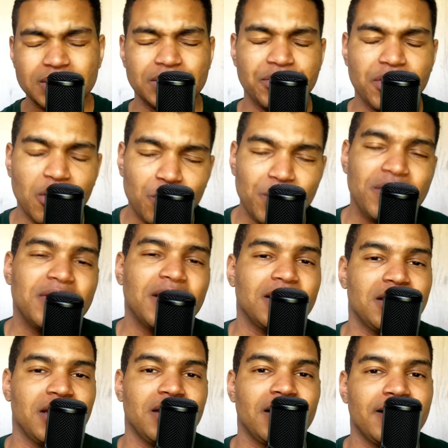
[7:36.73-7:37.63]
knowing
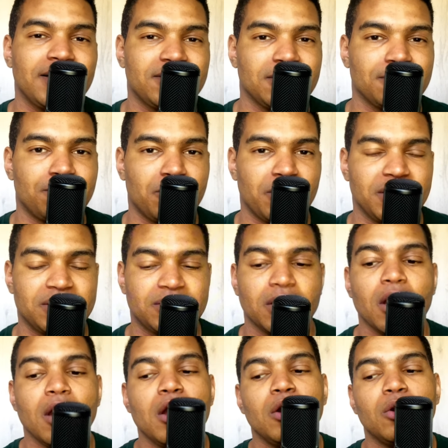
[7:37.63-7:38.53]
that they like to
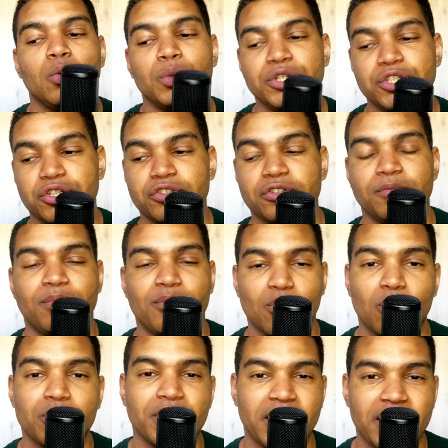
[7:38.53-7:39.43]
press? We should have
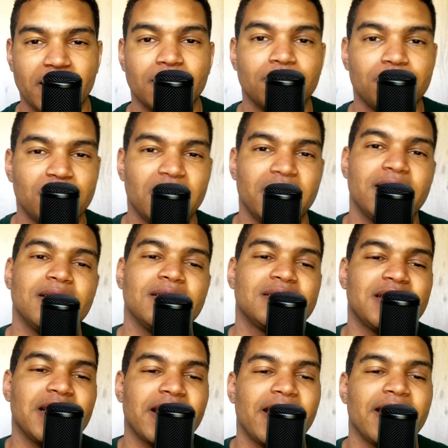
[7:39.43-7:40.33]
brought in
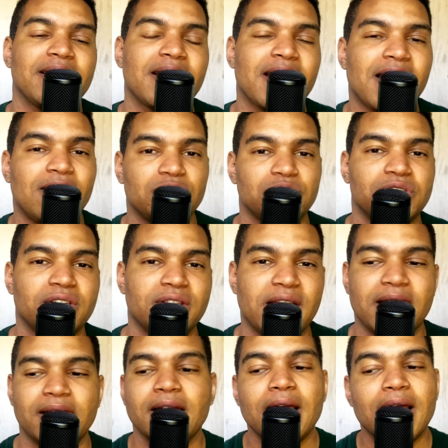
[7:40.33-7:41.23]
players that can counter
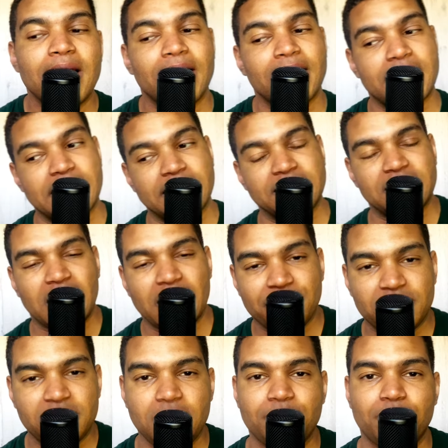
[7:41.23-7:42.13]
that. Against
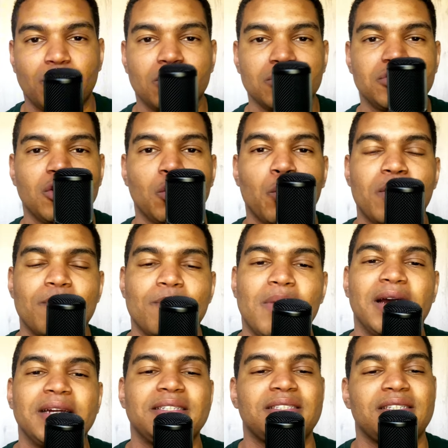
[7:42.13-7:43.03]
FC Porto, we
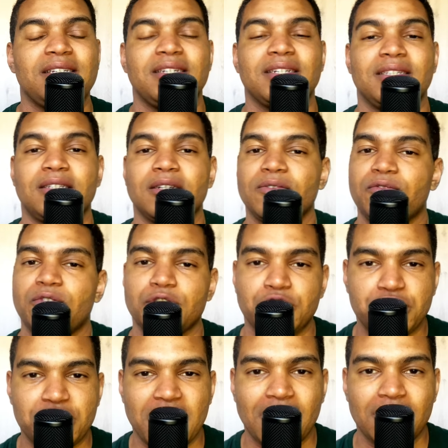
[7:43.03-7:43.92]
might see a
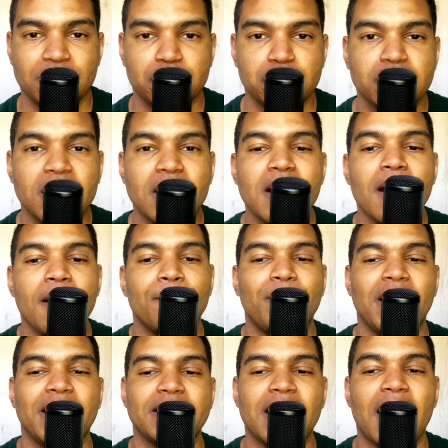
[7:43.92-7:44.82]
different challenge,
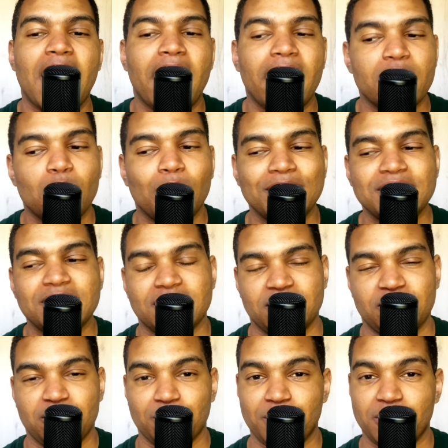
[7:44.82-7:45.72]
but I want
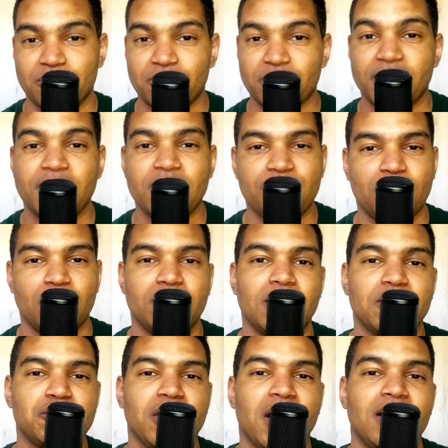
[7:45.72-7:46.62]
us to be ready for
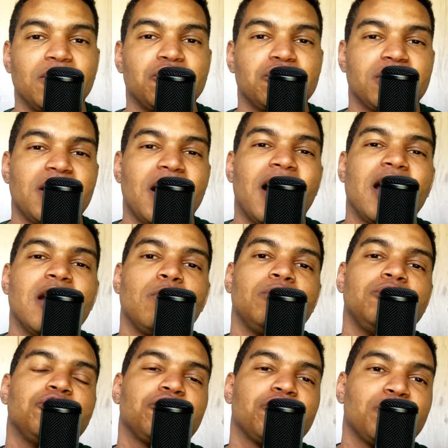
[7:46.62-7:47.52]
that challenge, and I
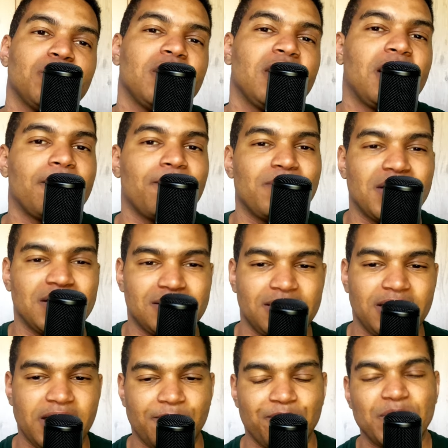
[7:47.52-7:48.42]
would shore up that
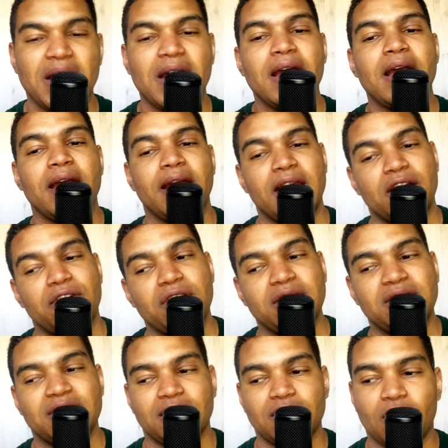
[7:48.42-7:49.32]
team.
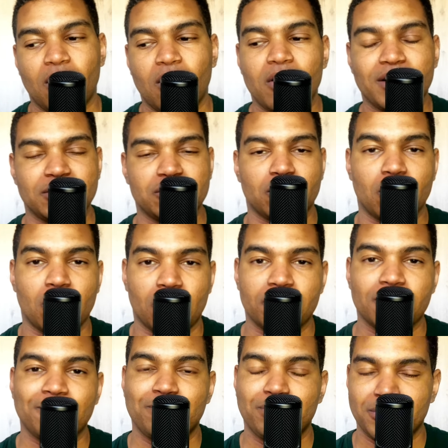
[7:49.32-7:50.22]
Erik ten Hag has
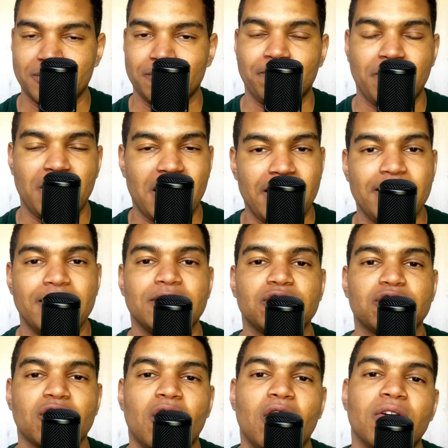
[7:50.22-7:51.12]
got to put
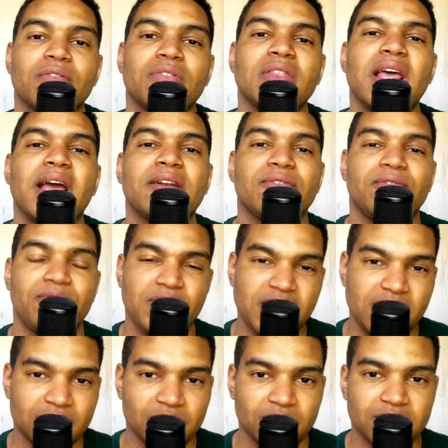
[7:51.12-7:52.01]
players on that
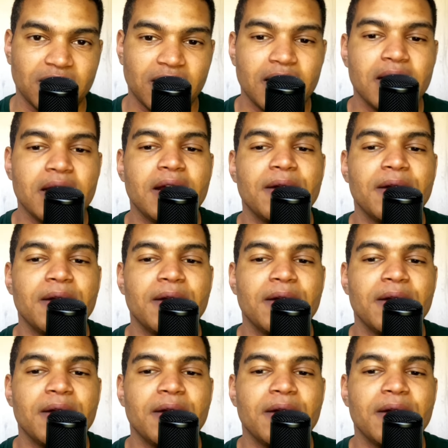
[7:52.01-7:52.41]
field